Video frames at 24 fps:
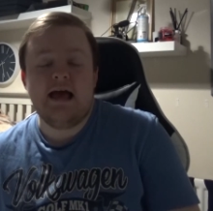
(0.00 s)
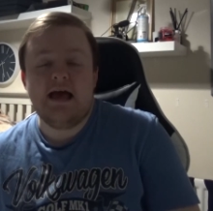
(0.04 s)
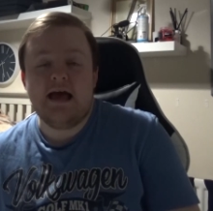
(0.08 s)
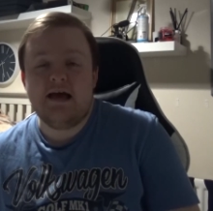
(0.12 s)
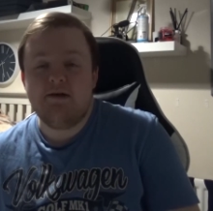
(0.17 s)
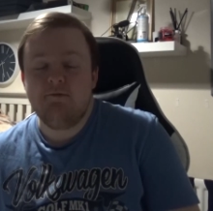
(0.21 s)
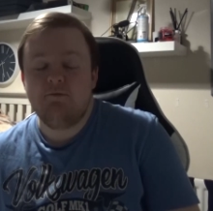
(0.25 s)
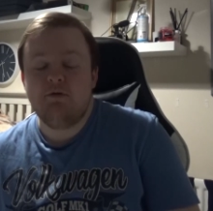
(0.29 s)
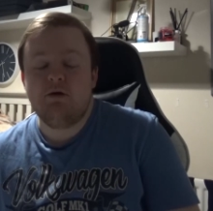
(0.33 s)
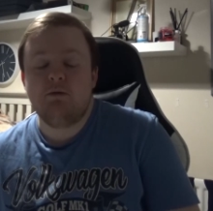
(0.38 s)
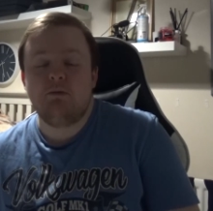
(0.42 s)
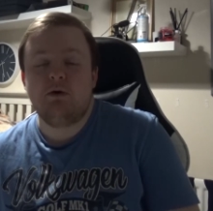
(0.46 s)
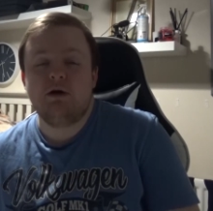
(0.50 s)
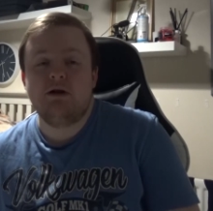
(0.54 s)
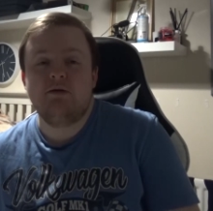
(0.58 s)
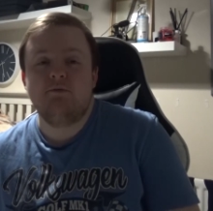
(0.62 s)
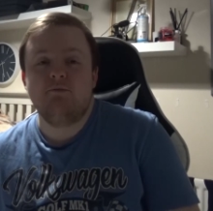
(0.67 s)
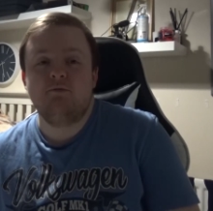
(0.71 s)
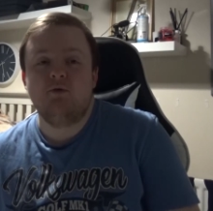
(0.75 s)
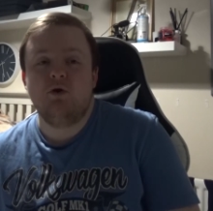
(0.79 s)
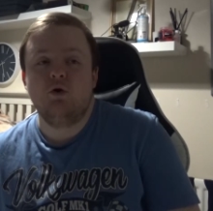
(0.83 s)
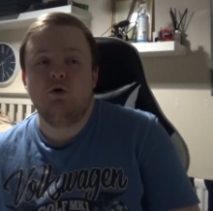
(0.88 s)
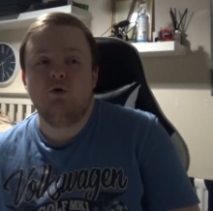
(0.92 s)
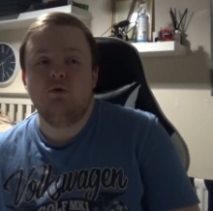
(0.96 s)
Everyone
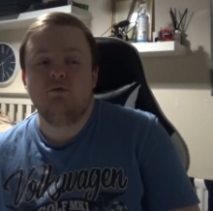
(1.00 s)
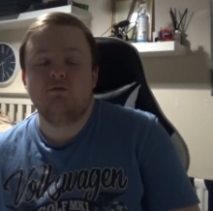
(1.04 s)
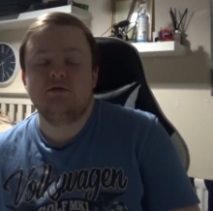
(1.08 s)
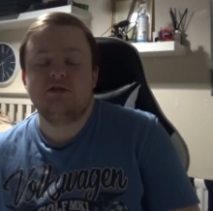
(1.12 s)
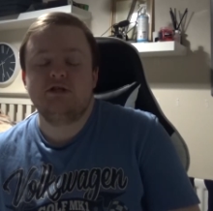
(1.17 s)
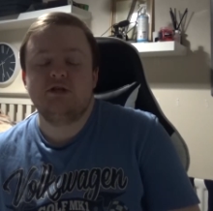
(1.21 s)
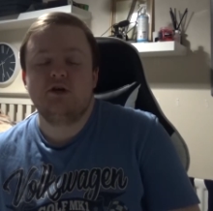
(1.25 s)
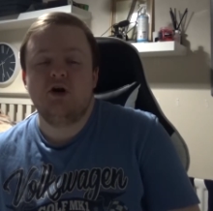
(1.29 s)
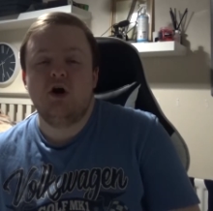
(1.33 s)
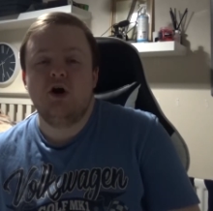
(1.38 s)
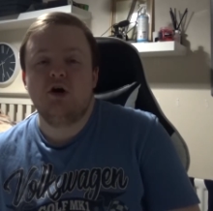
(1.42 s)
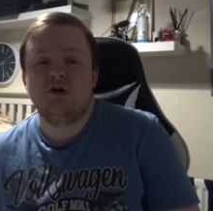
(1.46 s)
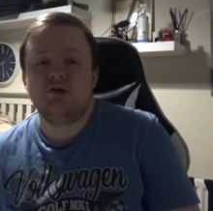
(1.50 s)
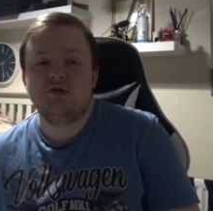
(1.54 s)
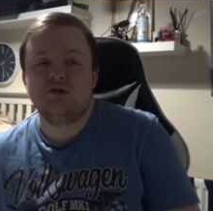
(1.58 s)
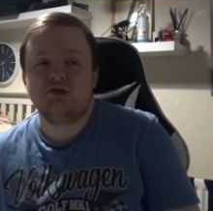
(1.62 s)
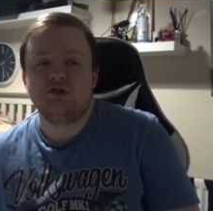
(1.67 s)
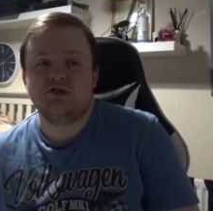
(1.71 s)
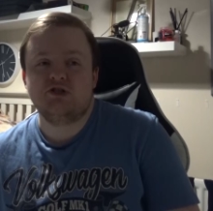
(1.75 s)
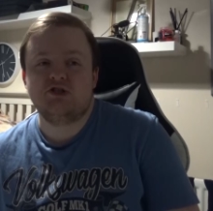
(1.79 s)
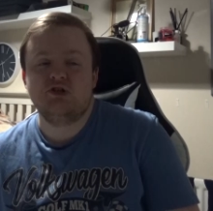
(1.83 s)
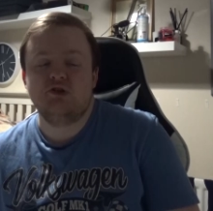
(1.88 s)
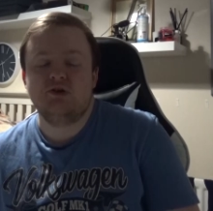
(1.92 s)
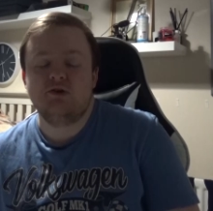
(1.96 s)
involved
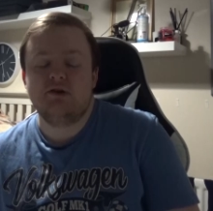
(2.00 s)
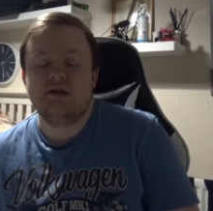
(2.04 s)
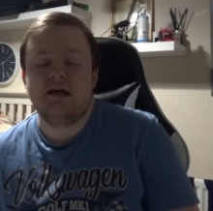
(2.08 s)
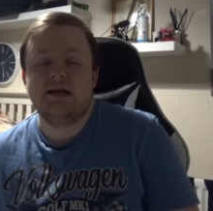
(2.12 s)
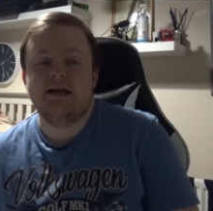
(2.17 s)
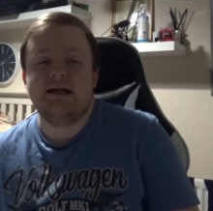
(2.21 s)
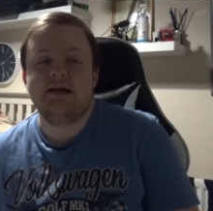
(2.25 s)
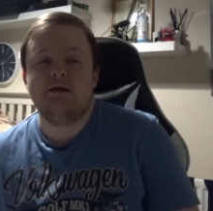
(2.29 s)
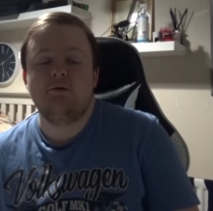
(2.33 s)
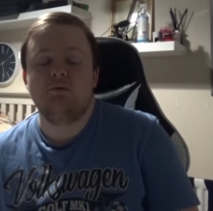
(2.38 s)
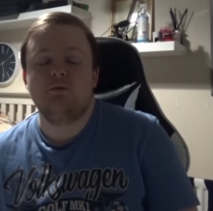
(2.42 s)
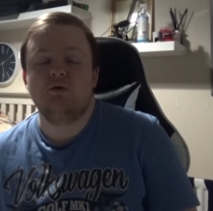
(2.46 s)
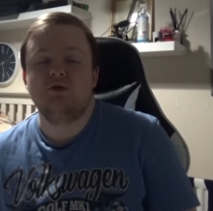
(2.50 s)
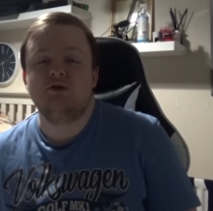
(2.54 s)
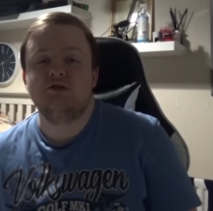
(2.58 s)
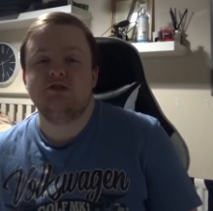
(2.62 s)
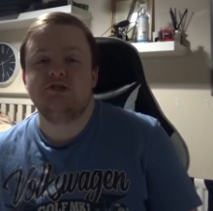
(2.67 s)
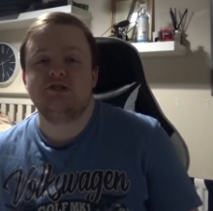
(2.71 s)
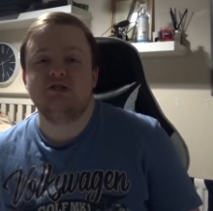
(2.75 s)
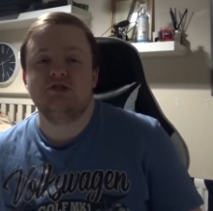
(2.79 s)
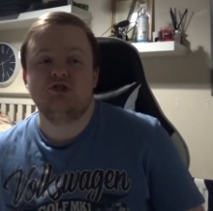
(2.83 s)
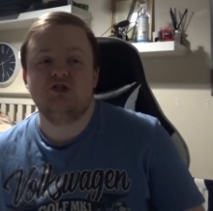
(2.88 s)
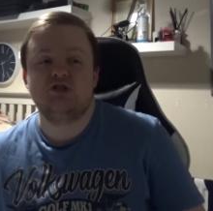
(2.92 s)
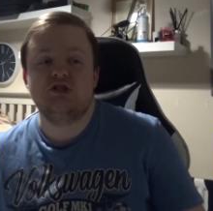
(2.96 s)
understood that it
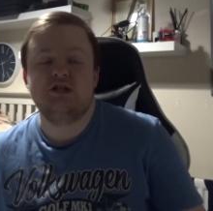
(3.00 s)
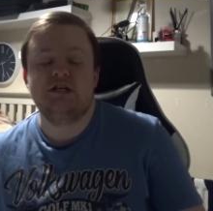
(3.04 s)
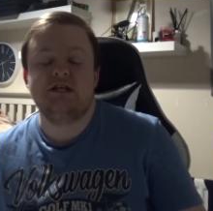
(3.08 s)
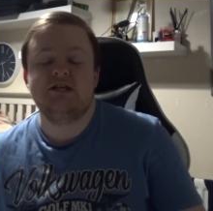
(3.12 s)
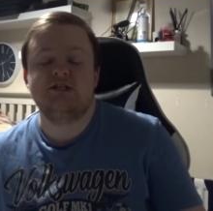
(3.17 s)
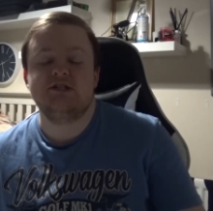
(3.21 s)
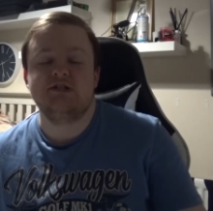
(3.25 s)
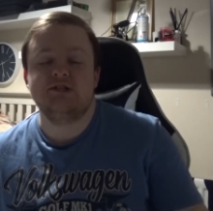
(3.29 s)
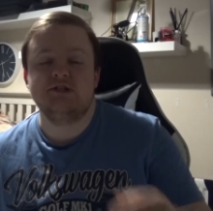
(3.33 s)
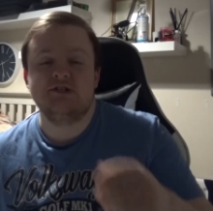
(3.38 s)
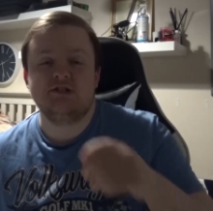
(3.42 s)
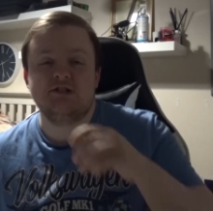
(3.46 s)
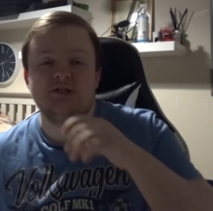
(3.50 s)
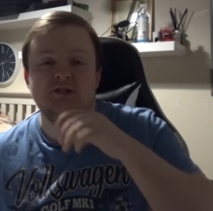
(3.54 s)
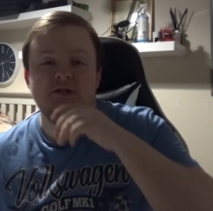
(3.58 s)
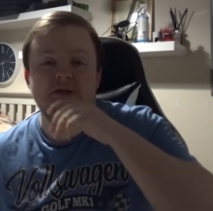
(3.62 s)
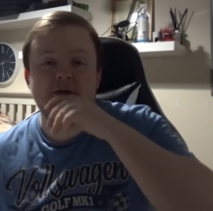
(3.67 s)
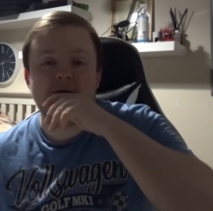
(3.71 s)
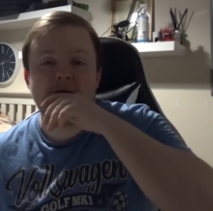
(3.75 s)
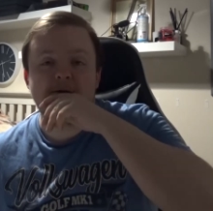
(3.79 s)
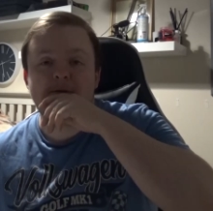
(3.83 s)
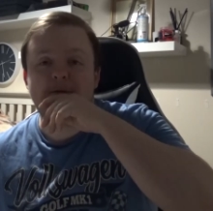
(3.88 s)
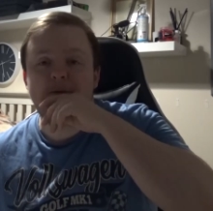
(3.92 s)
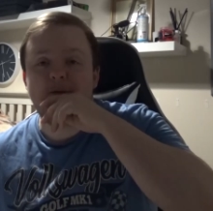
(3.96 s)
was Jesus
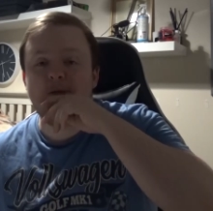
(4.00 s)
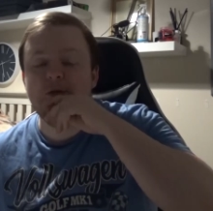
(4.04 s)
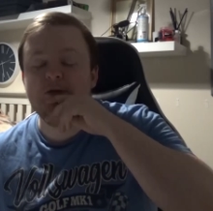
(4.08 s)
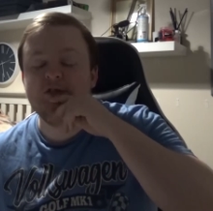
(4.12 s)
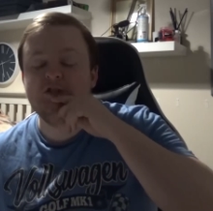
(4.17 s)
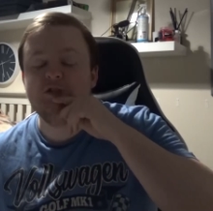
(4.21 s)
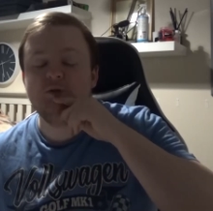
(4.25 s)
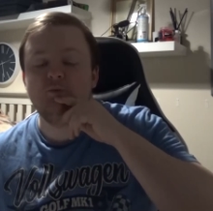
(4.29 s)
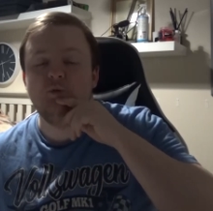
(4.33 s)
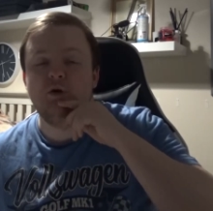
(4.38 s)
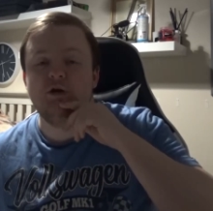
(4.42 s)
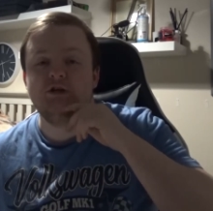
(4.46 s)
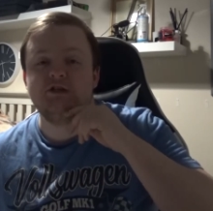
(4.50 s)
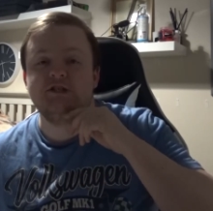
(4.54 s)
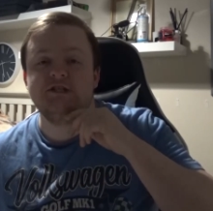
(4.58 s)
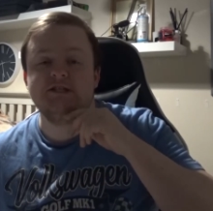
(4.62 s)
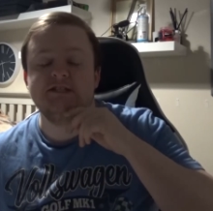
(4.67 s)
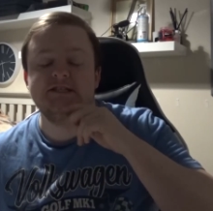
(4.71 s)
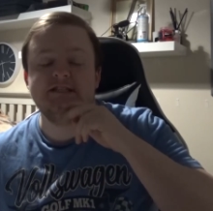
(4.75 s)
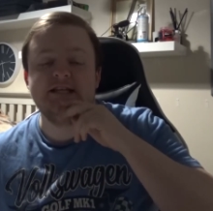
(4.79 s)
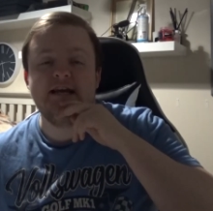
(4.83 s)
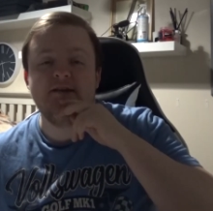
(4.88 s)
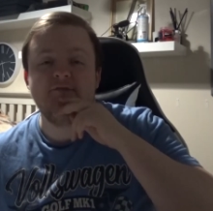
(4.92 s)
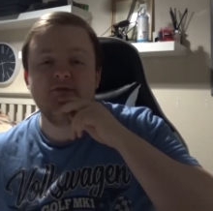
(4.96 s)
was the one to
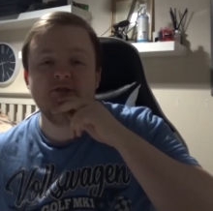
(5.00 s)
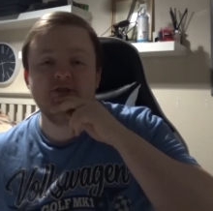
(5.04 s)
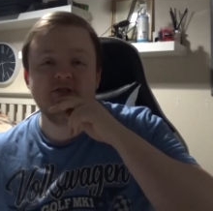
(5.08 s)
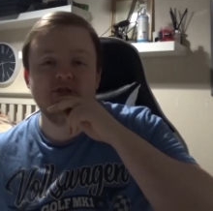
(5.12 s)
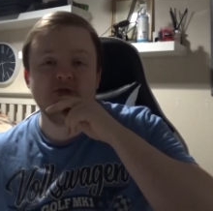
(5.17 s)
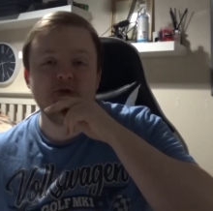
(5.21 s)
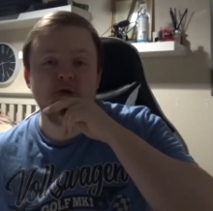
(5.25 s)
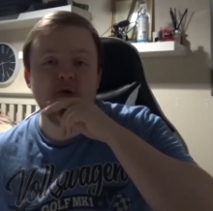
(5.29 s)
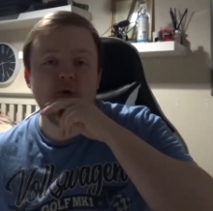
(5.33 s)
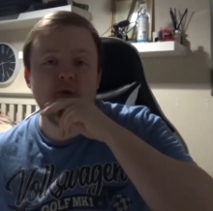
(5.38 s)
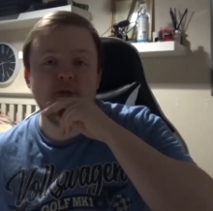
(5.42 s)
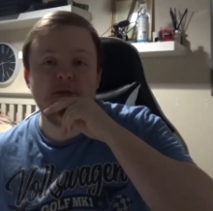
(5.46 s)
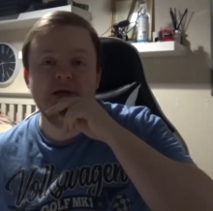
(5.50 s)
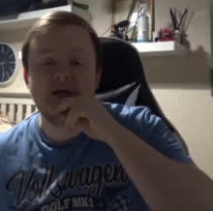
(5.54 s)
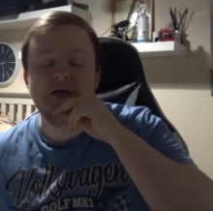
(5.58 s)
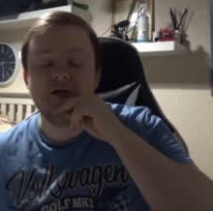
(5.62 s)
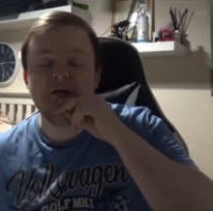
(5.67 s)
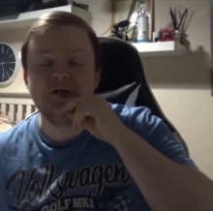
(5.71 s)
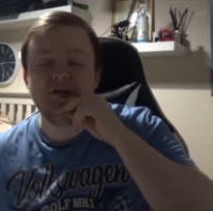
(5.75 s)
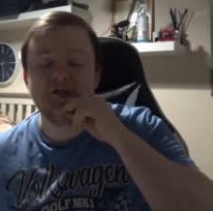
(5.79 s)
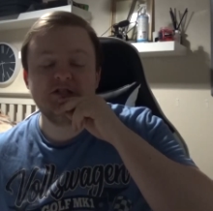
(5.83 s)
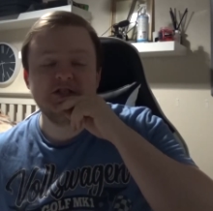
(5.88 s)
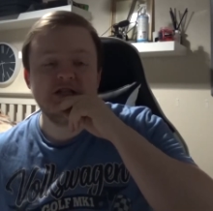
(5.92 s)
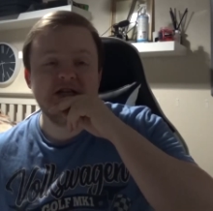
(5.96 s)
save us all
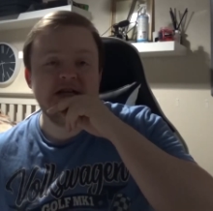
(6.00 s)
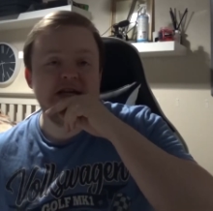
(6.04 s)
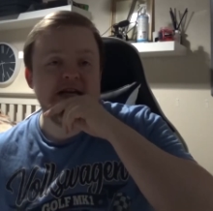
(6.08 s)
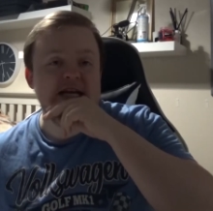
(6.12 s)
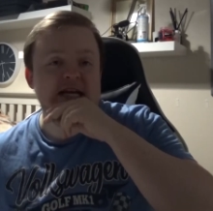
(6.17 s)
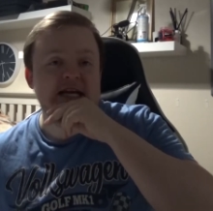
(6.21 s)
because